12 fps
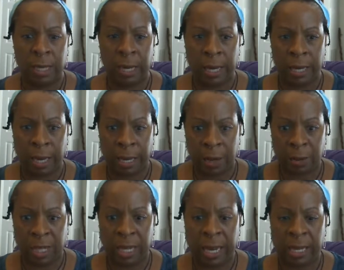and like
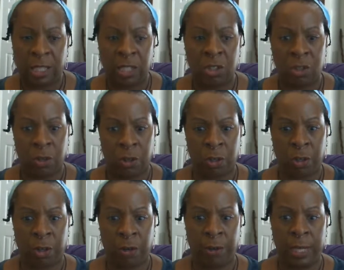I'm connecting to a
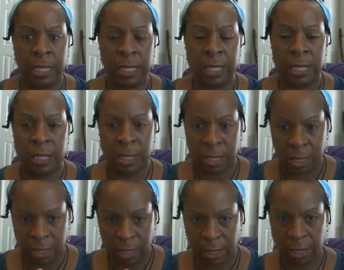current,
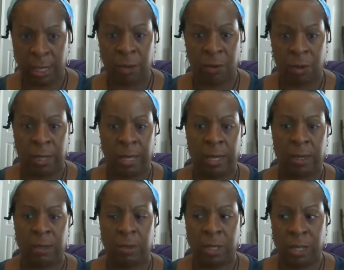literally.
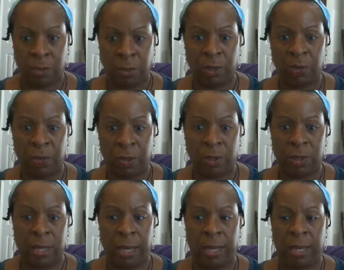That's what it
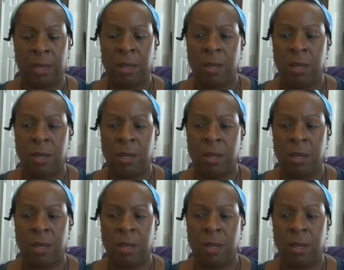feels like.